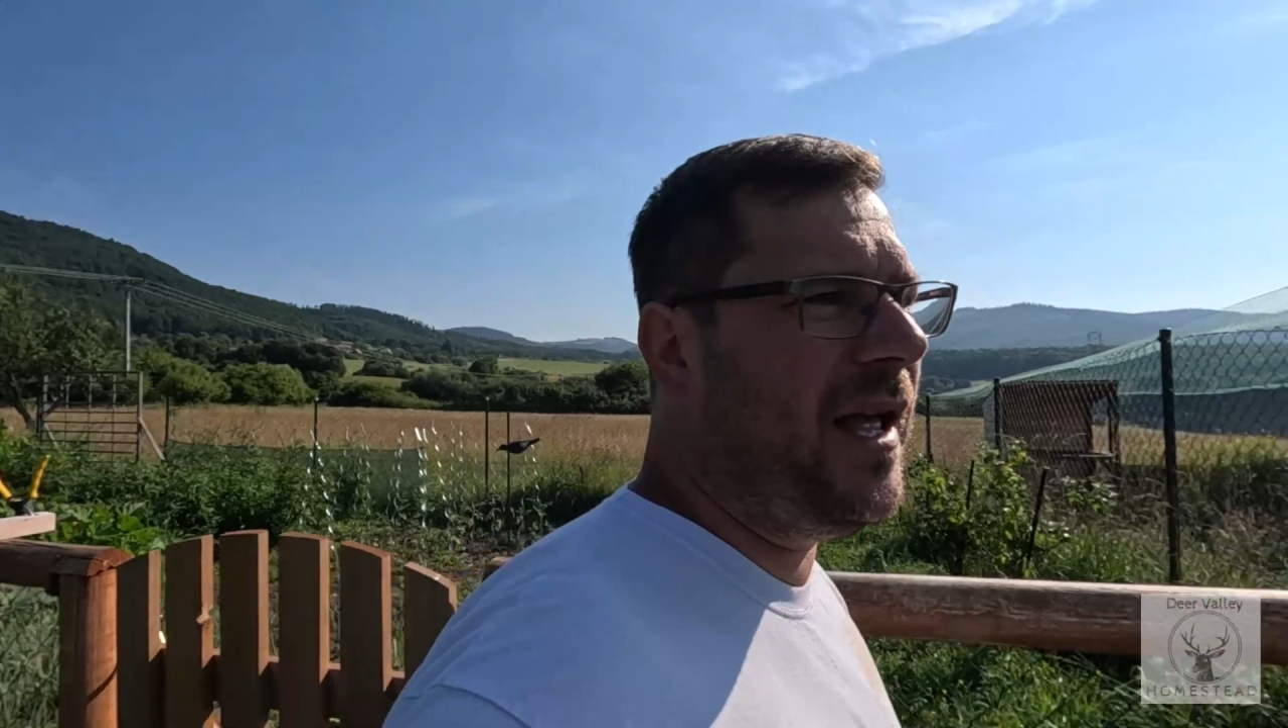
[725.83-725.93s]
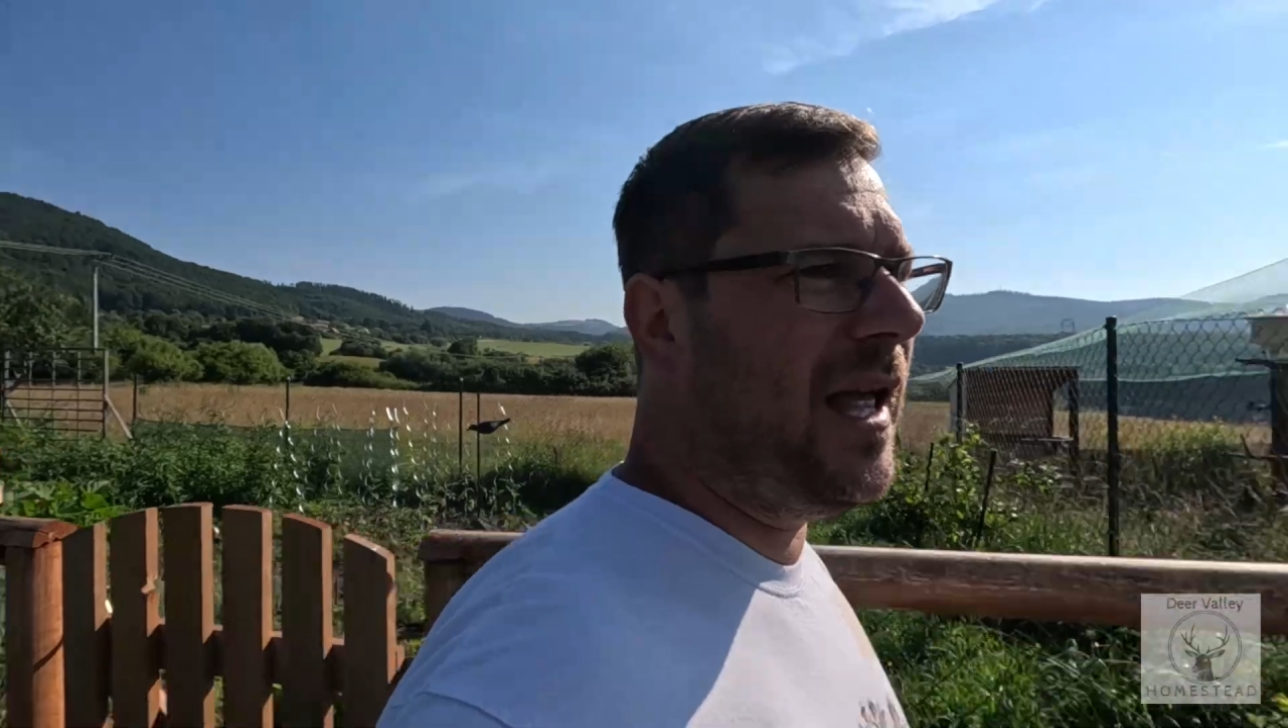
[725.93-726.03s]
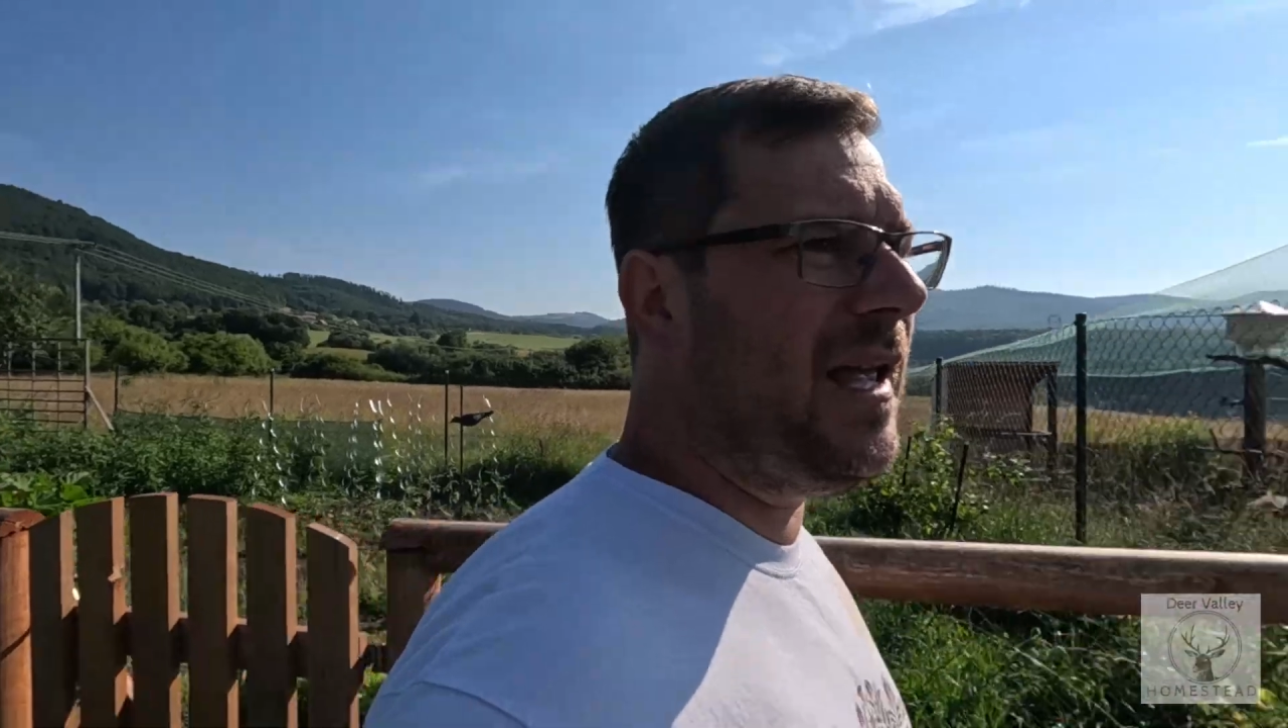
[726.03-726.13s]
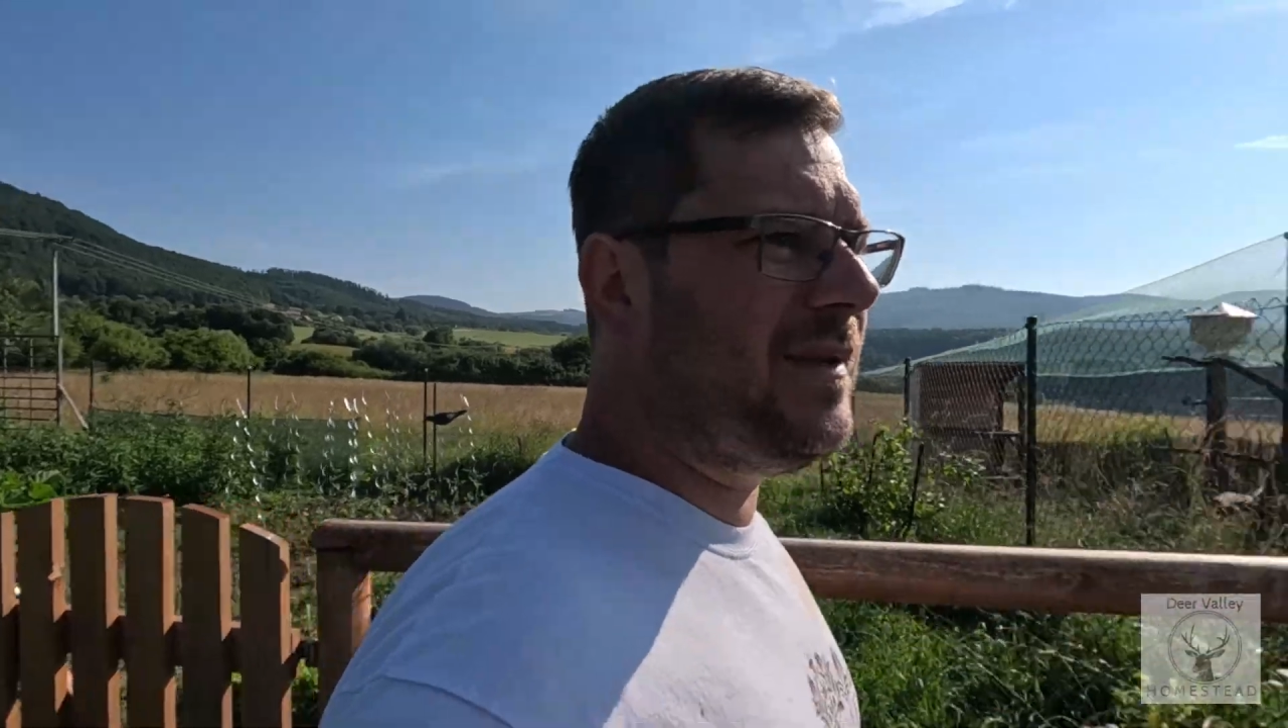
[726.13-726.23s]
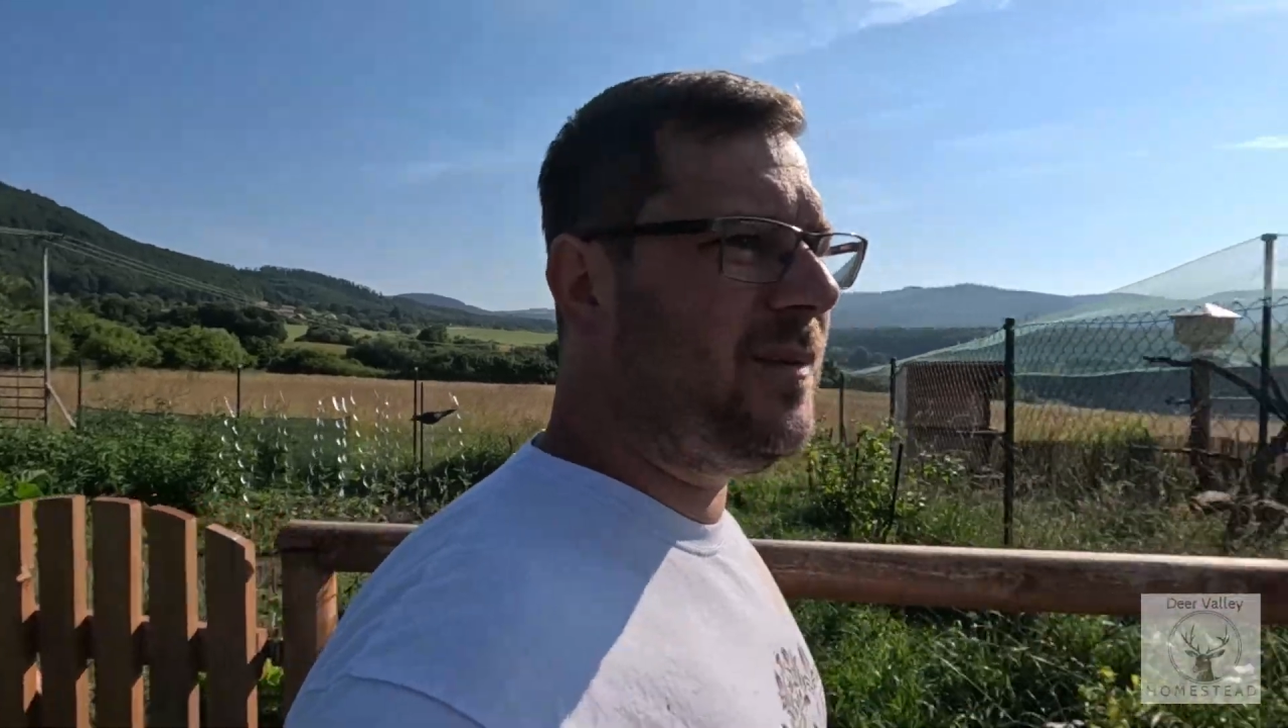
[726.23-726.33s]

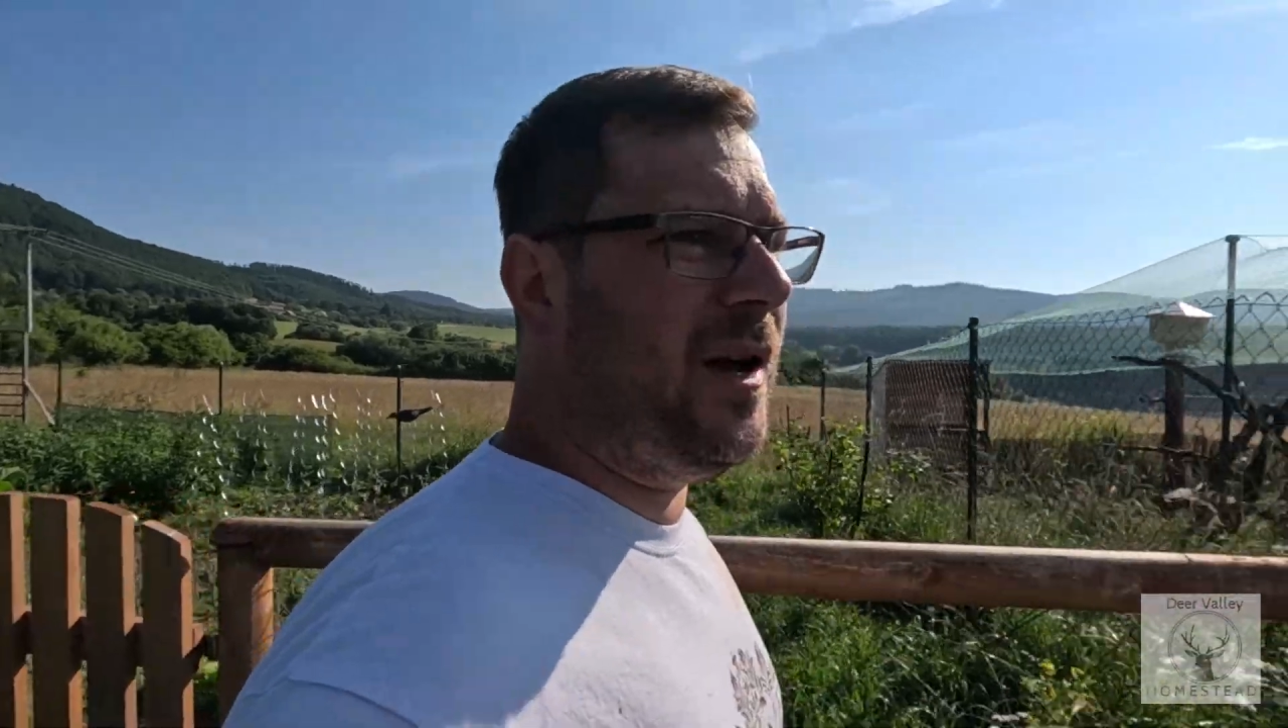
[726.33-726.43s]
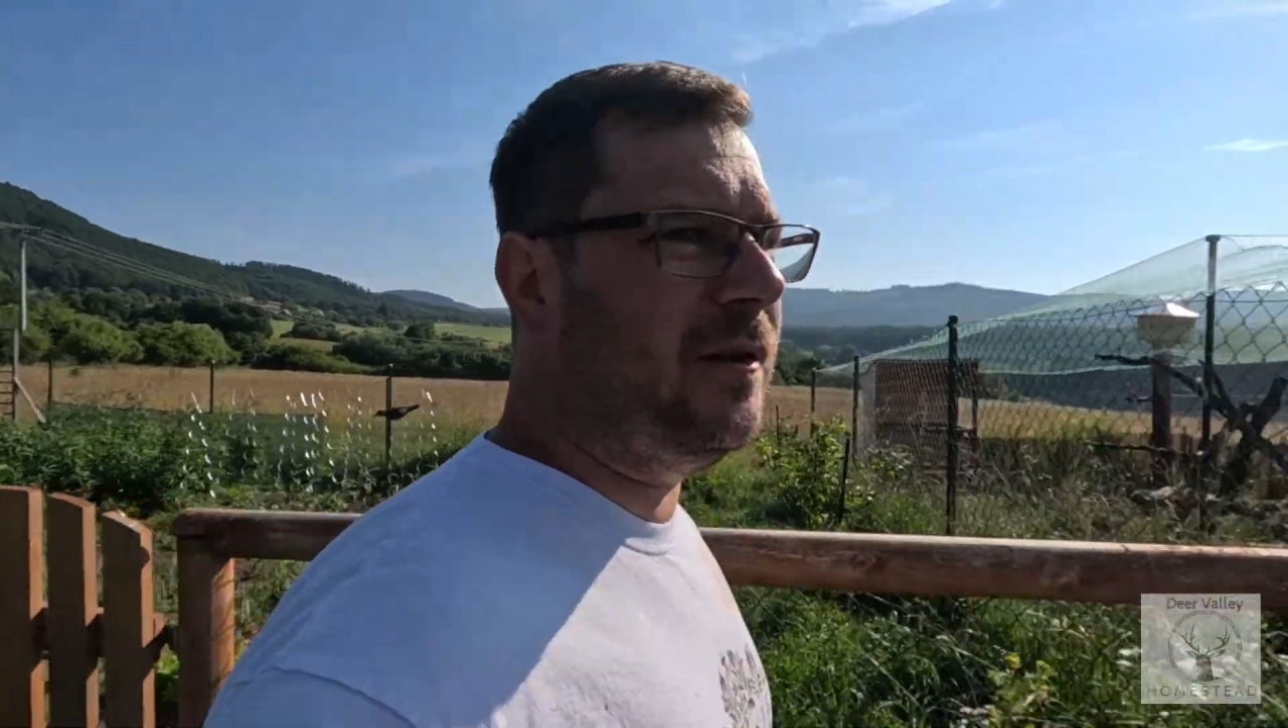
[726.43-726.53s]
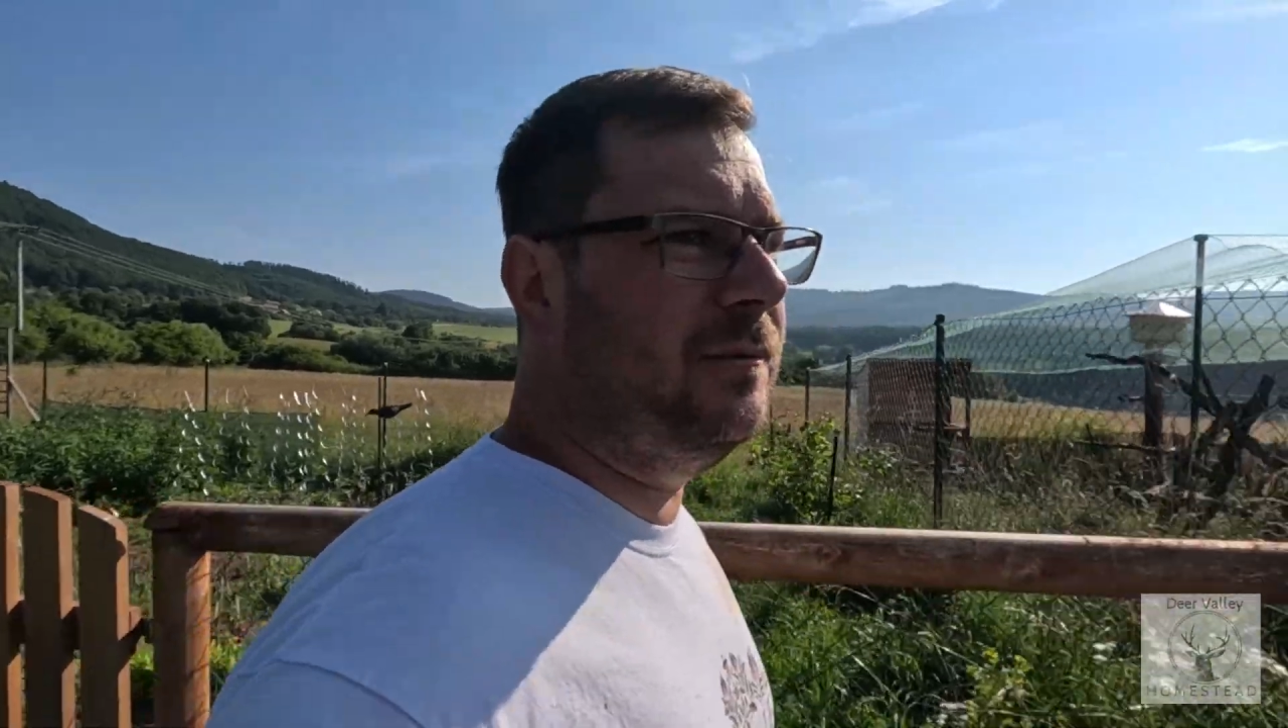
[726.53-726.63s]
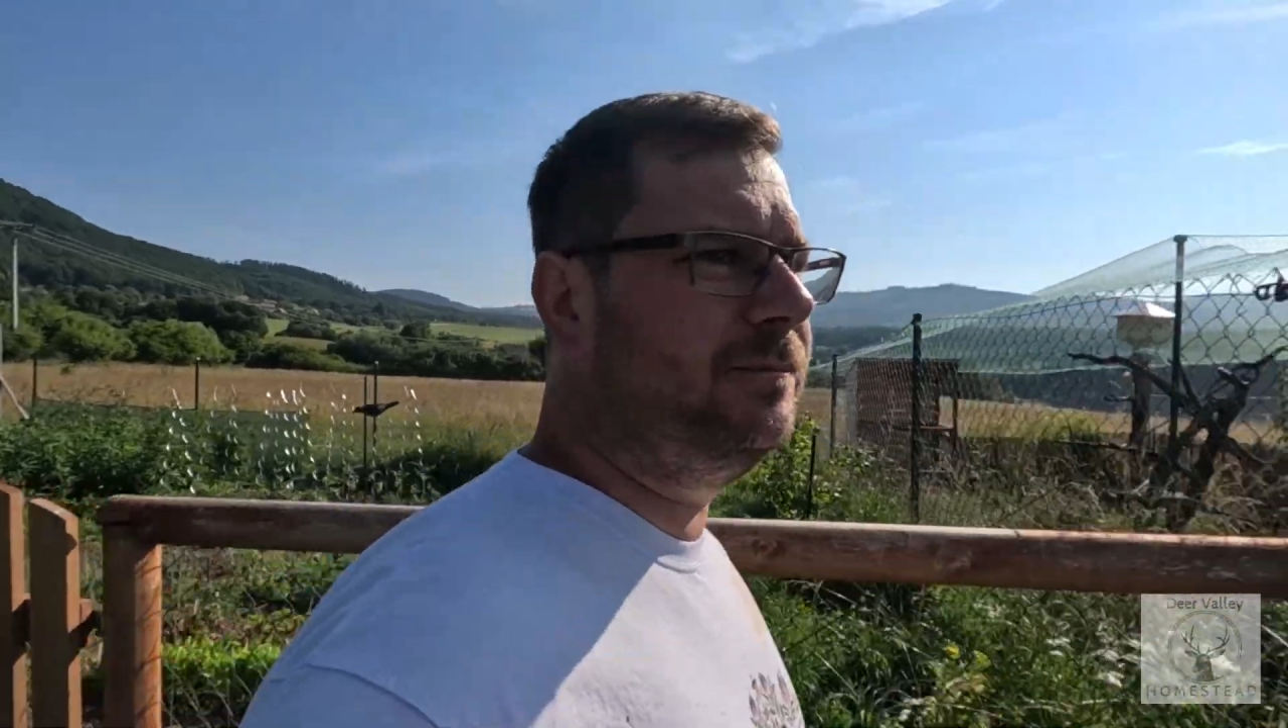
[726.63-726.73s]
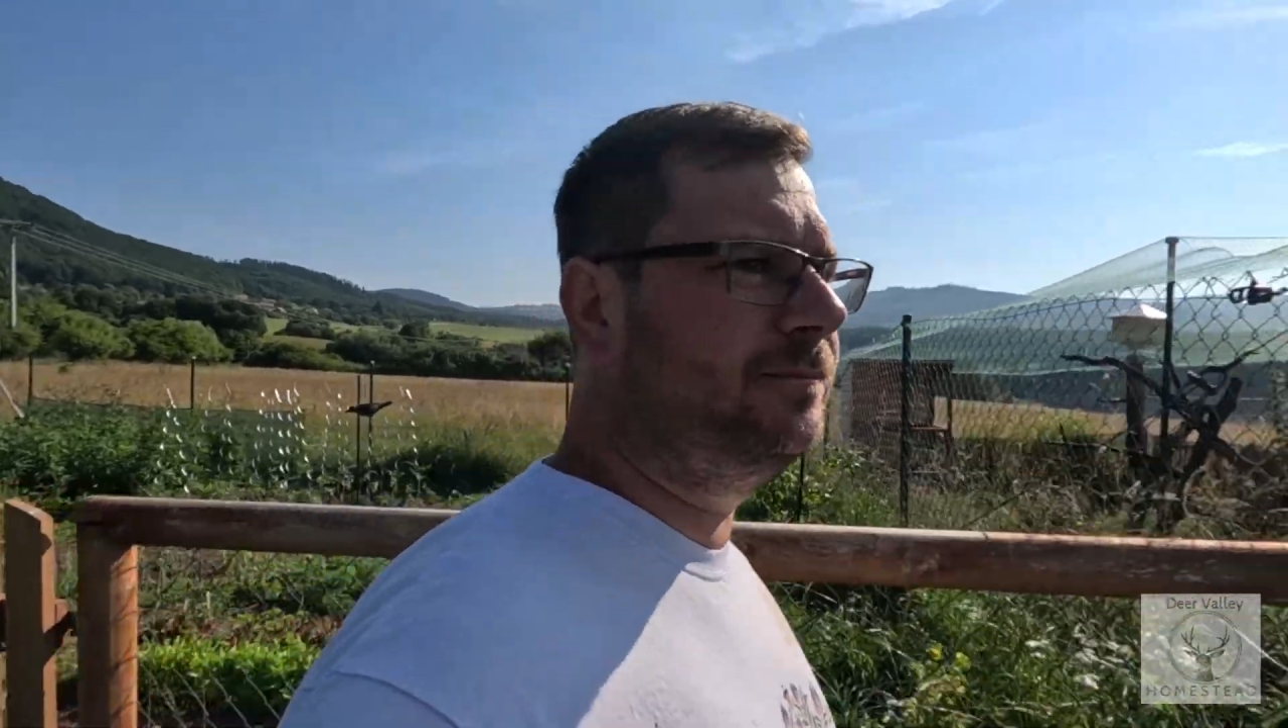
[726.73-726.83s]
as well.